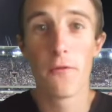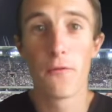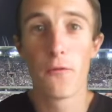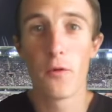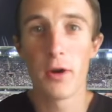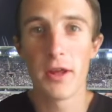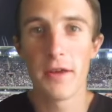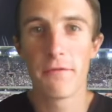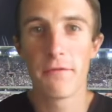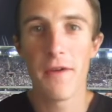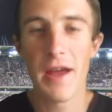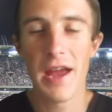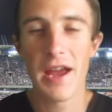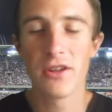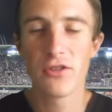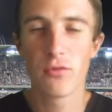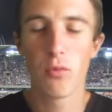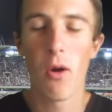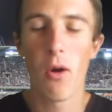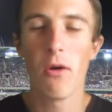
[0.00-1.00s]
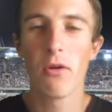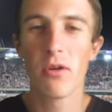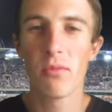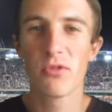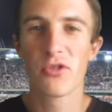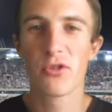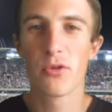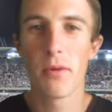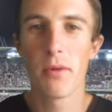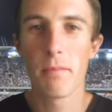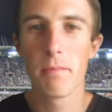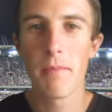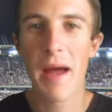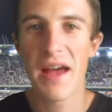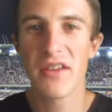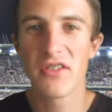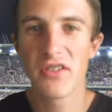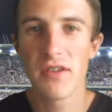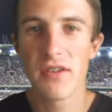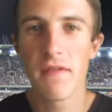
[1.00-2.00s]
footy fans, welcome to a
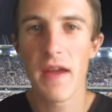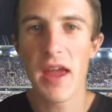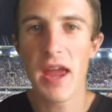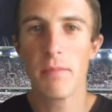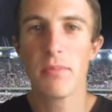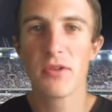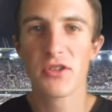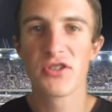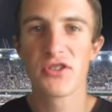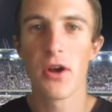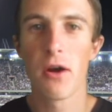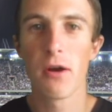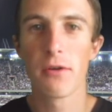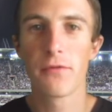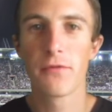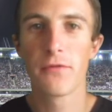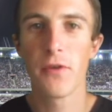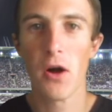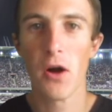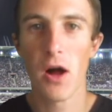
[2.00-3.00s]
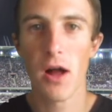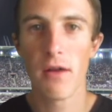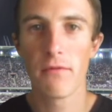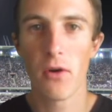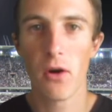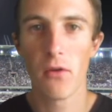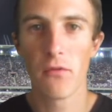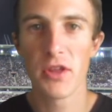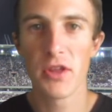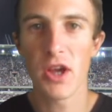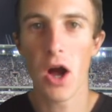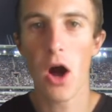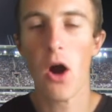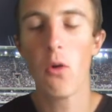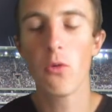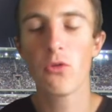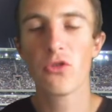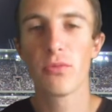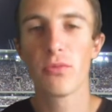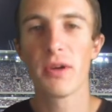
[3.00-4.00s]
massive episode 5 of the
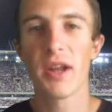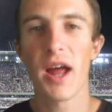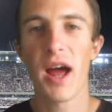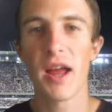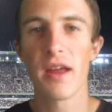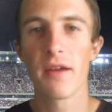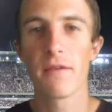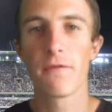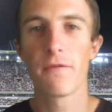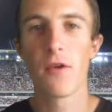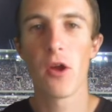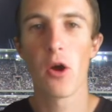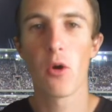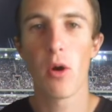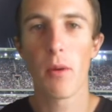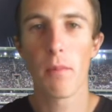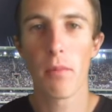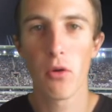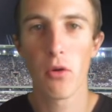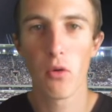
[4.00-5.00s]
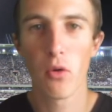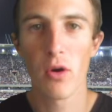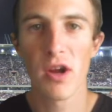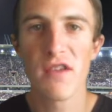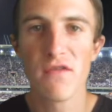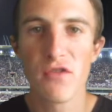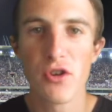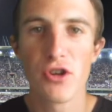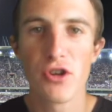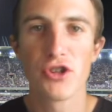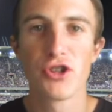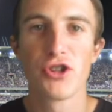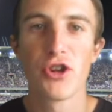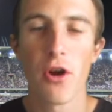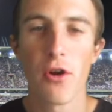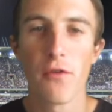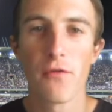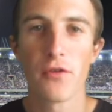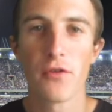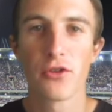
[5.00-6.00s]
ultimate AFL preview
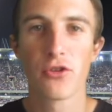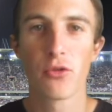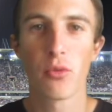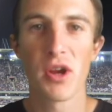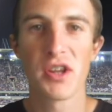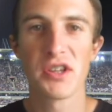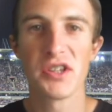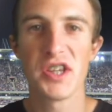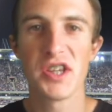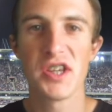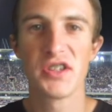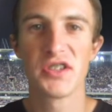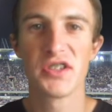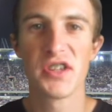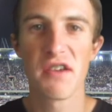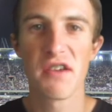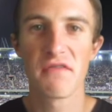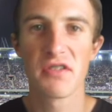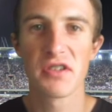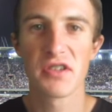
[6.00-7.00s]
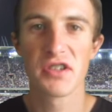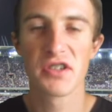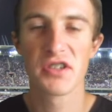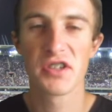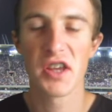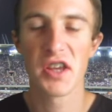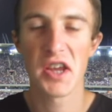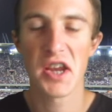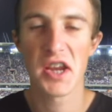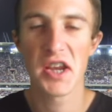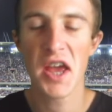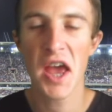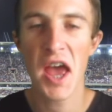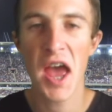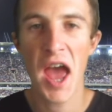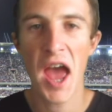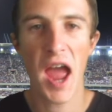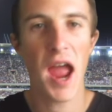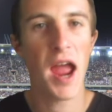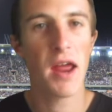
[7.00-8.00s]
show for 2017,
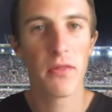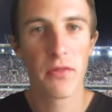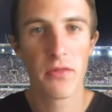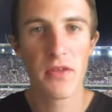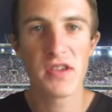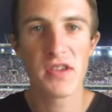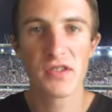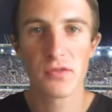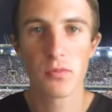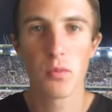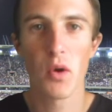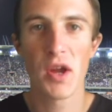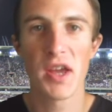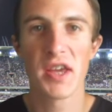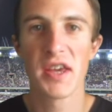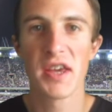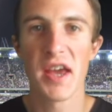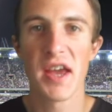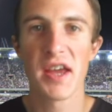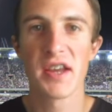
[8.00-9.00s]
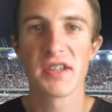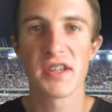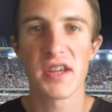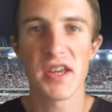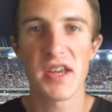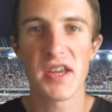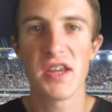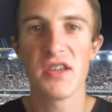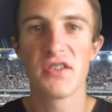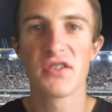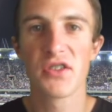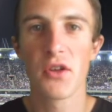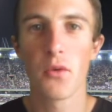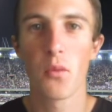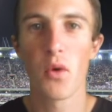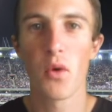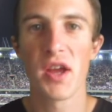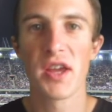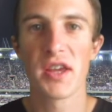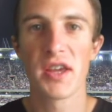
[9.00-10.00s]
and this weekend is the
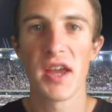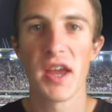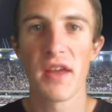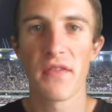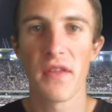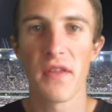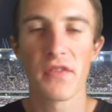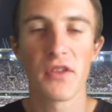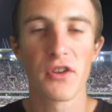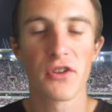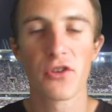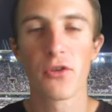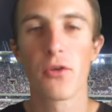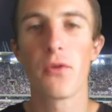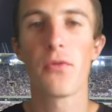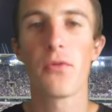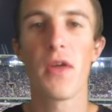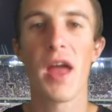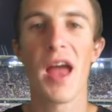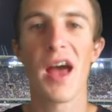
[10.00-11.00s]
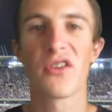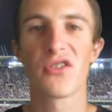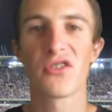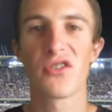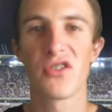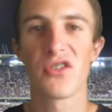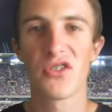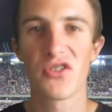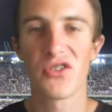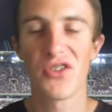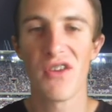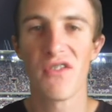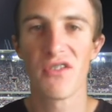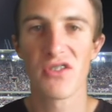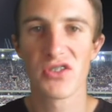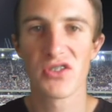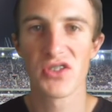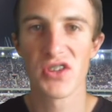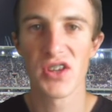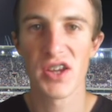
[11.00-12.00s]
weekend that the
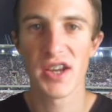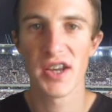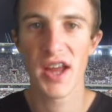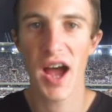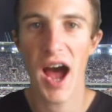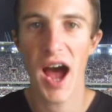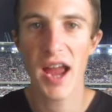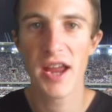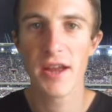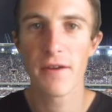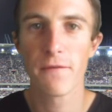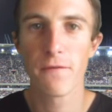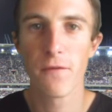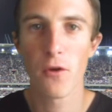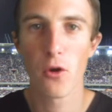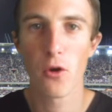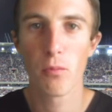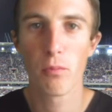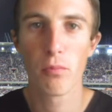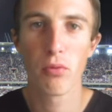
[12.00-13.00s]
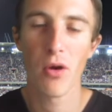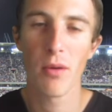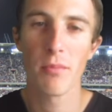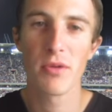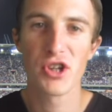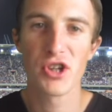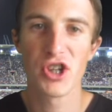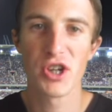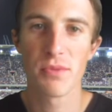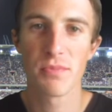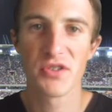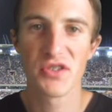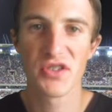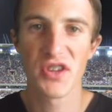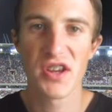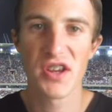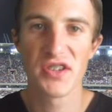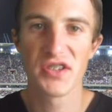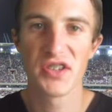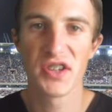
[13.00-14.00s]
2017 AFL Premiership
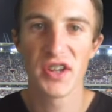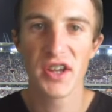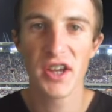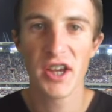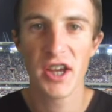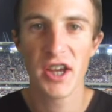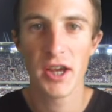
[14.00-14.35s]
season